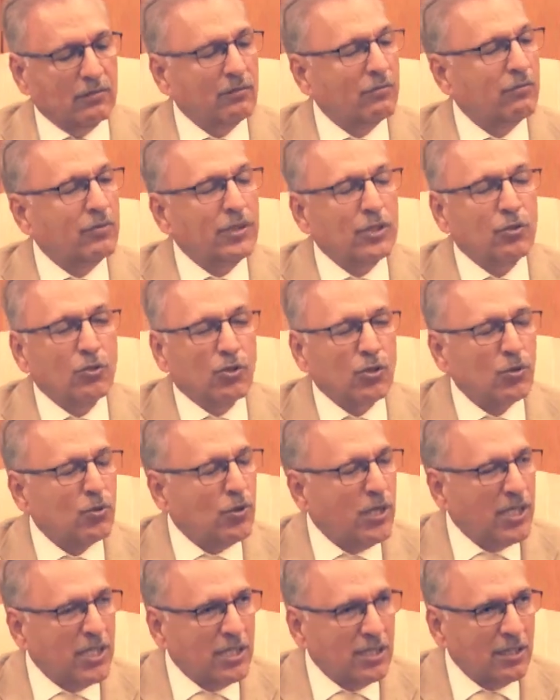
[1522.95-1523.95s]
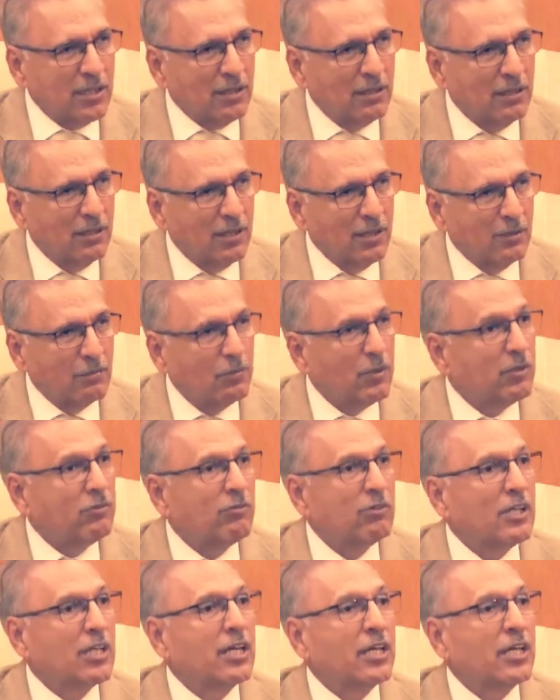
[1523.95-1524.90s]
We don't do anything, but we